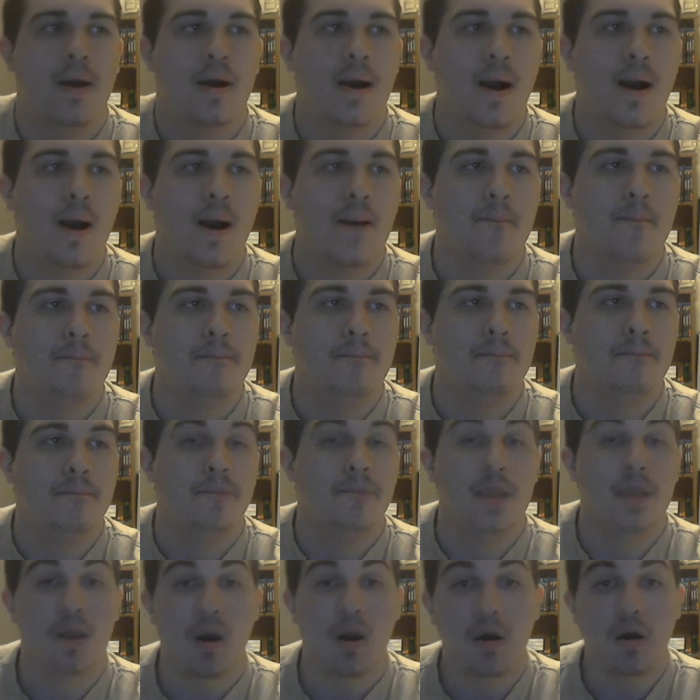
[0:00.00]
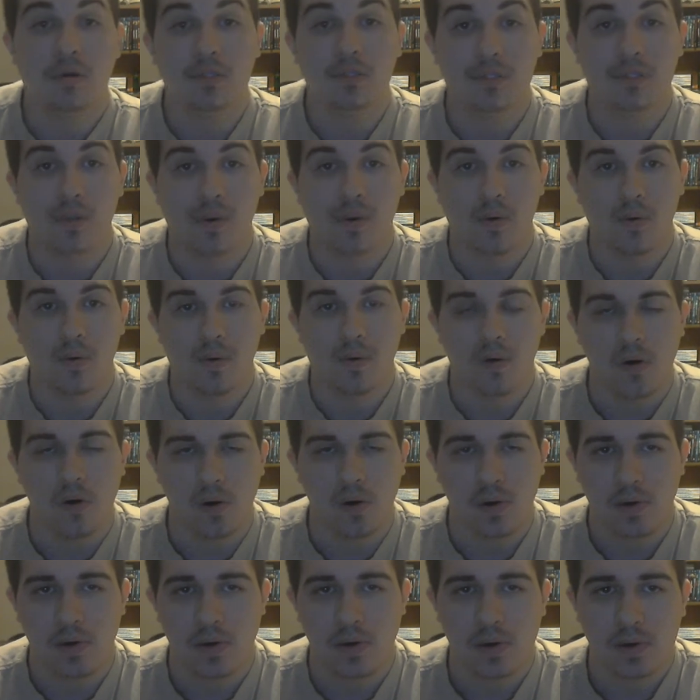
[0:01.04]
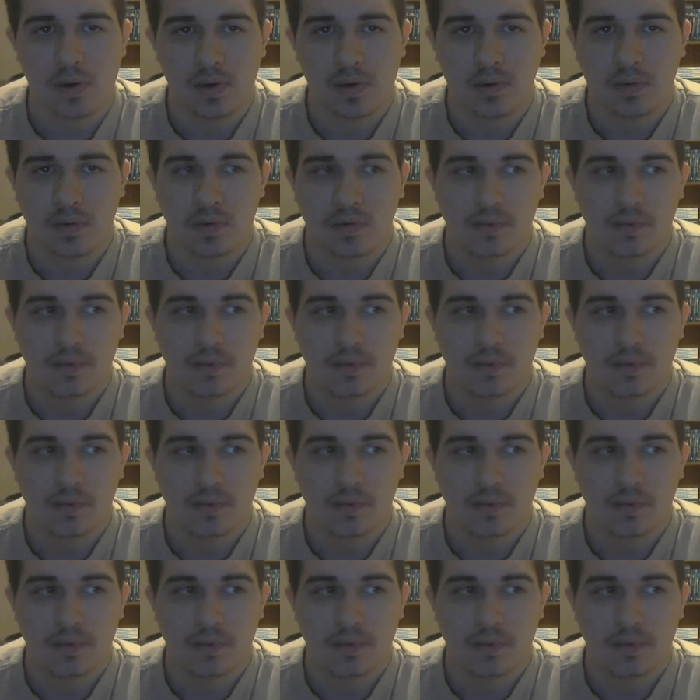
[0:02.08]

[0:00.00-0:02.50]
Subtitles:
They also are